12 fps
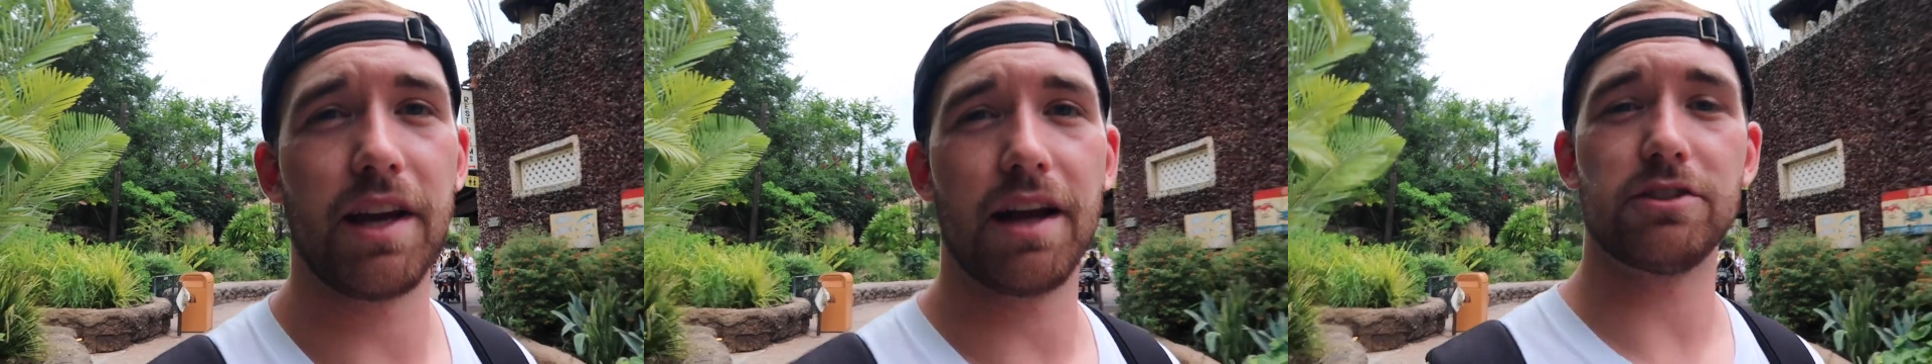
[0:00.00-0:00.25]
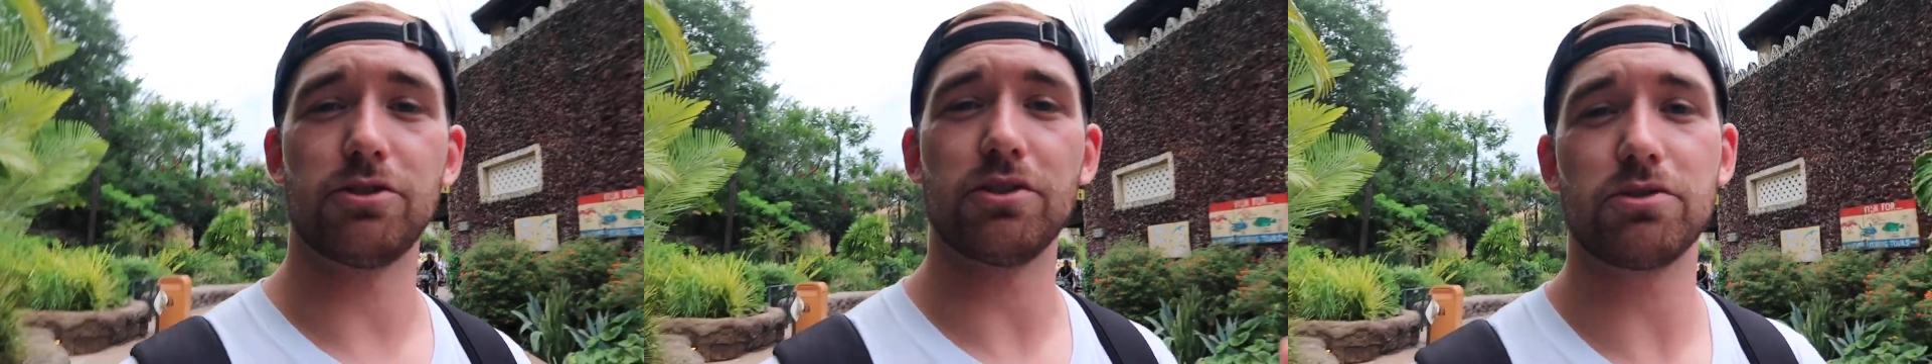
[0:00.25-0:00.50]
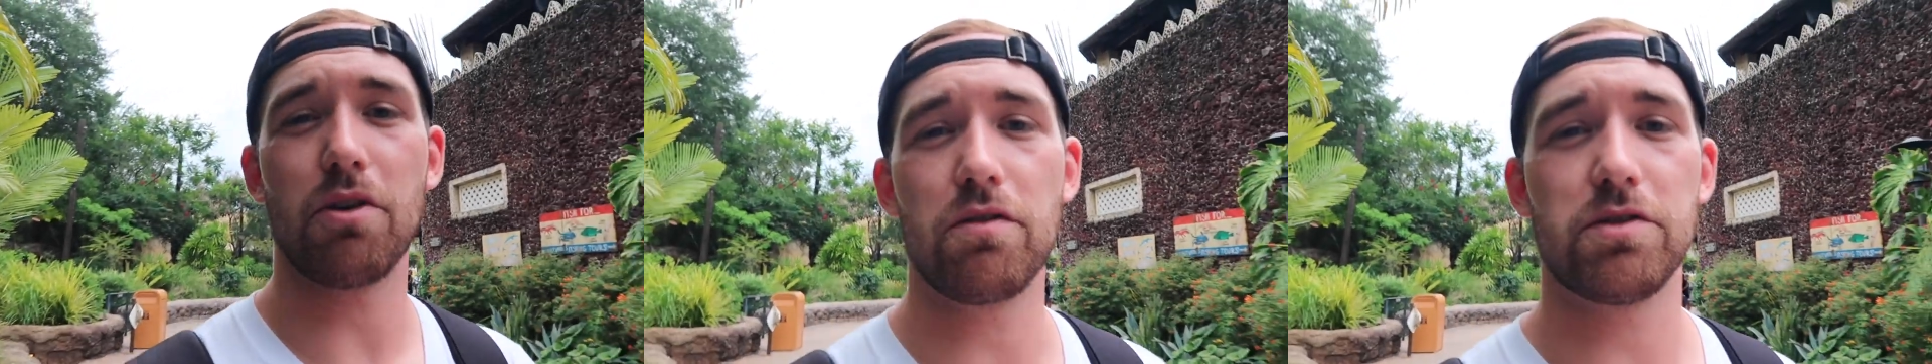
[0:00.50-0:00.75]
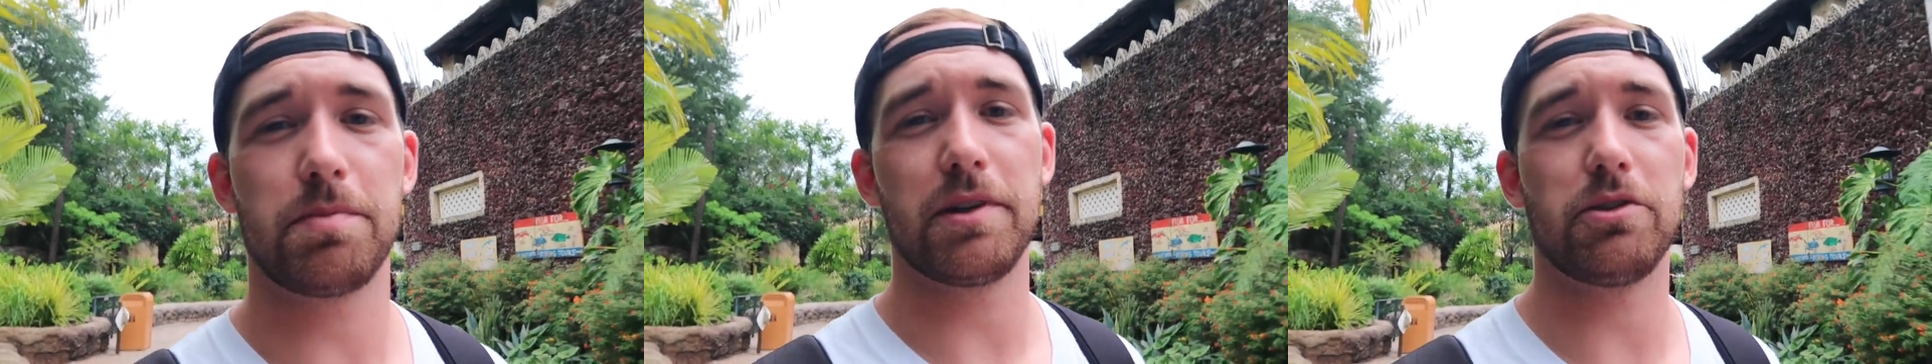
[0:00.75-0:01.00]
yet, so let's go
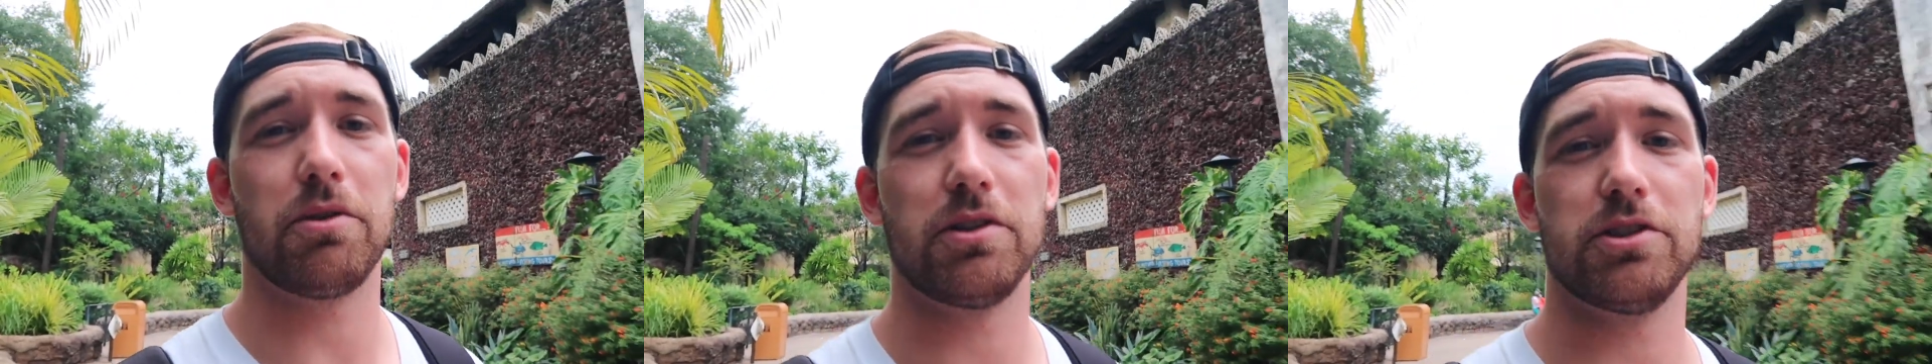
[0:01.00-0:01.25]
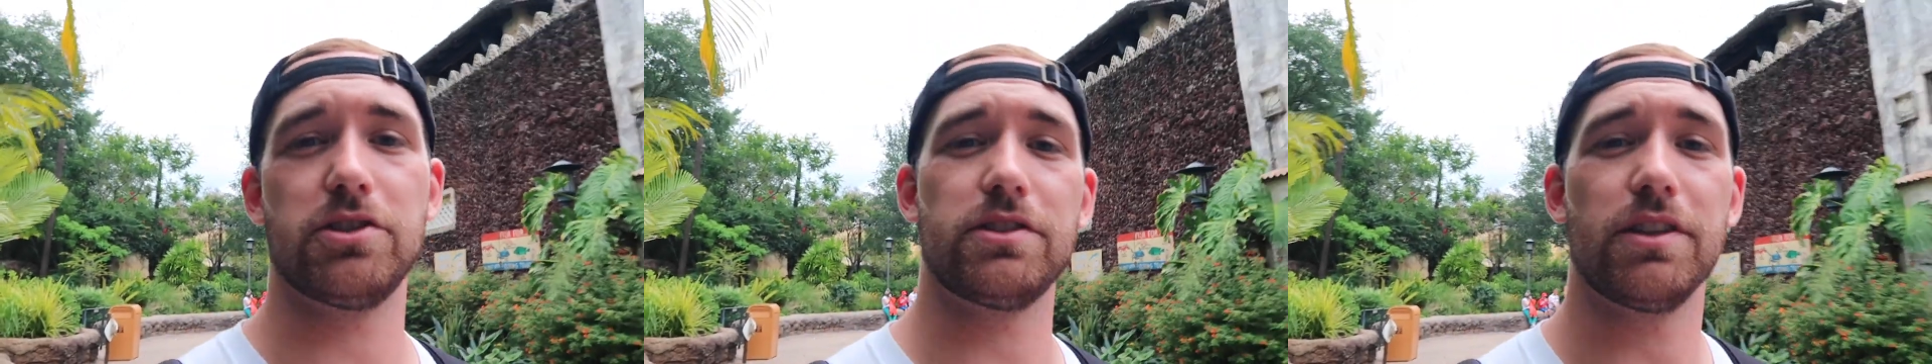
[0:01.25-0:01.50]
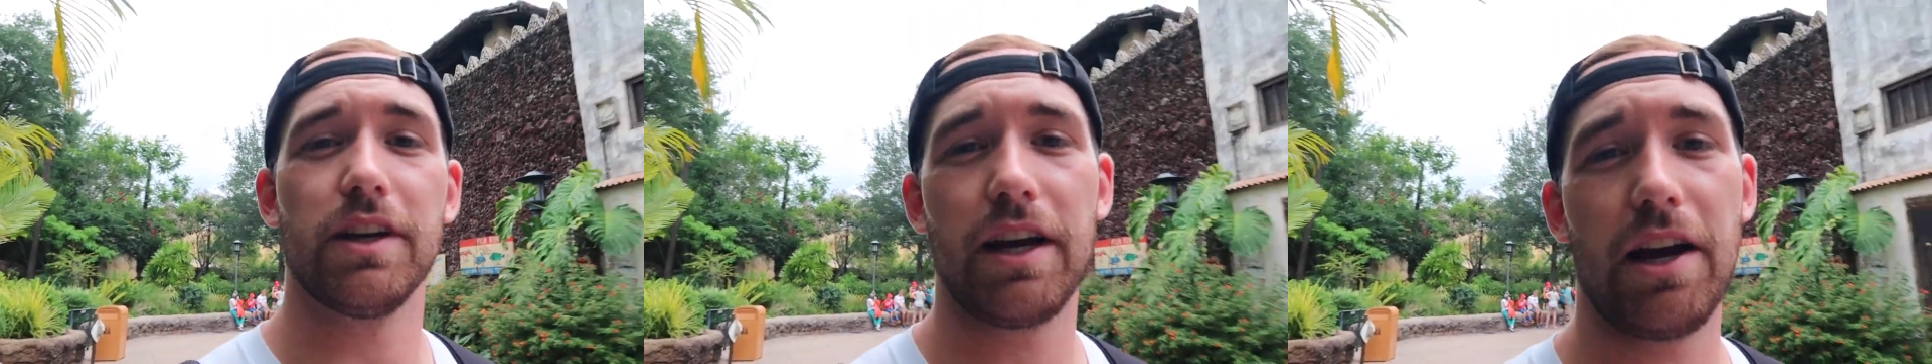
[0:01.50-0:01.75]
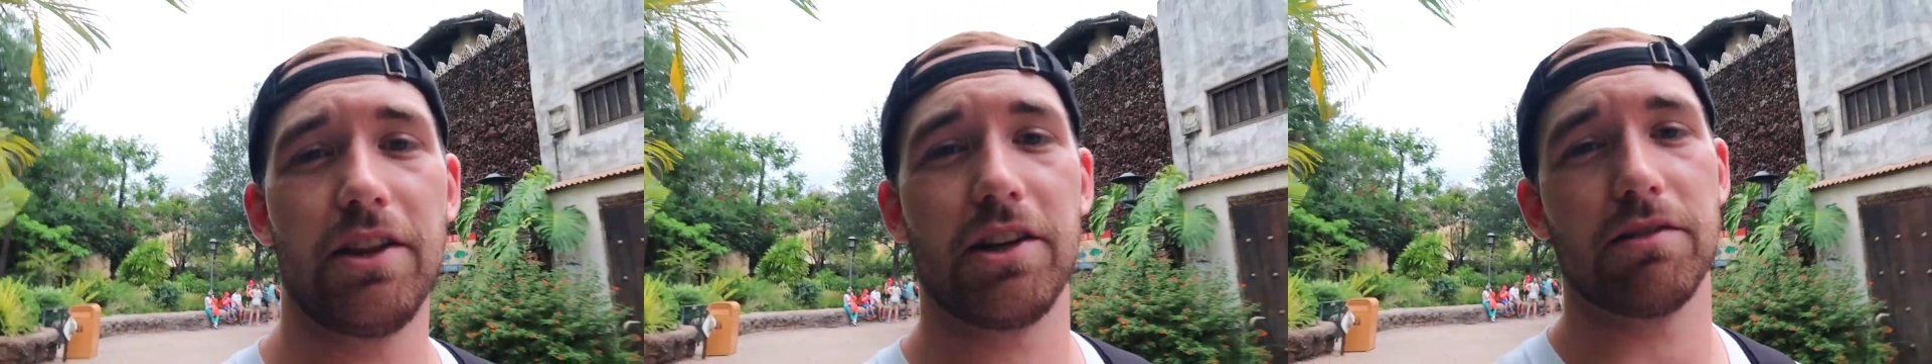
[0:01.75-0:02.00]
over to Pandora and just
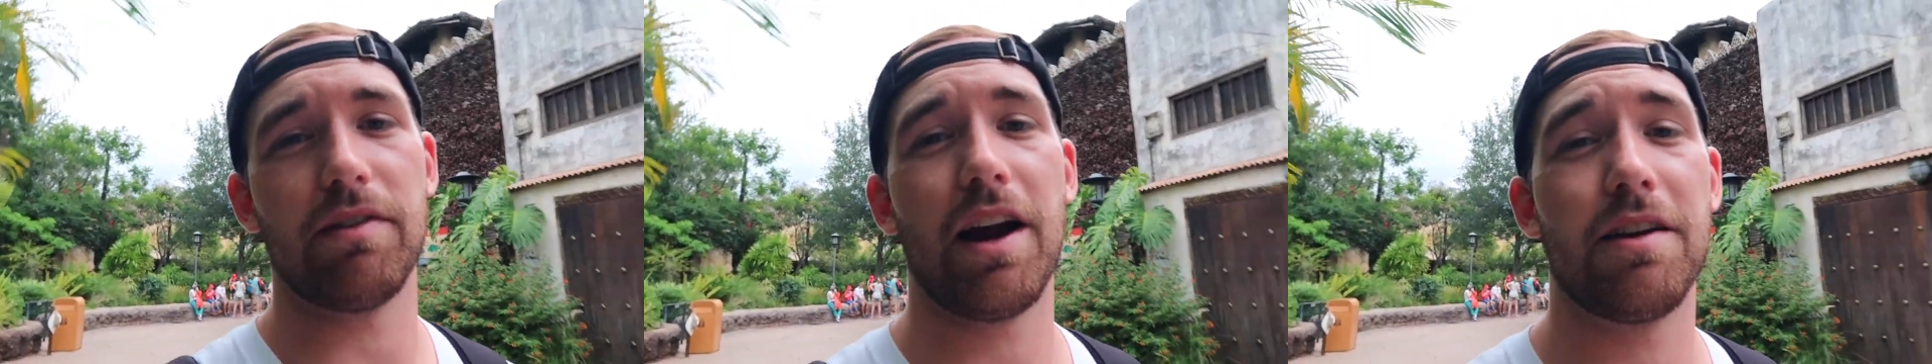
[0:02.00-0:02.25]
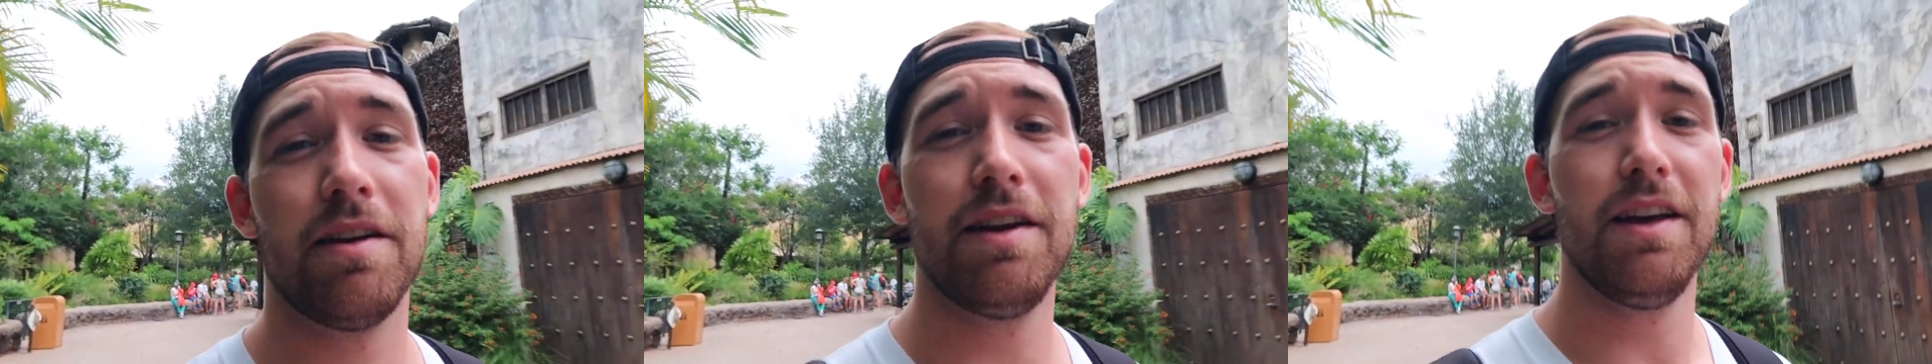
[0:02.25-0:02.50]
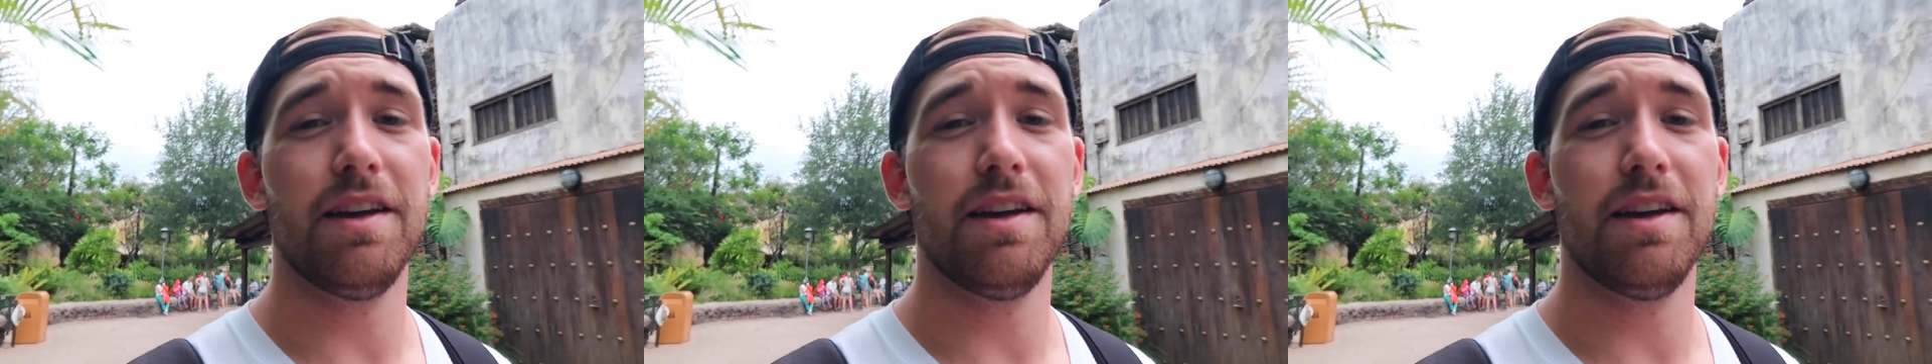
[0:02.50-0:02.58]
kind of look around.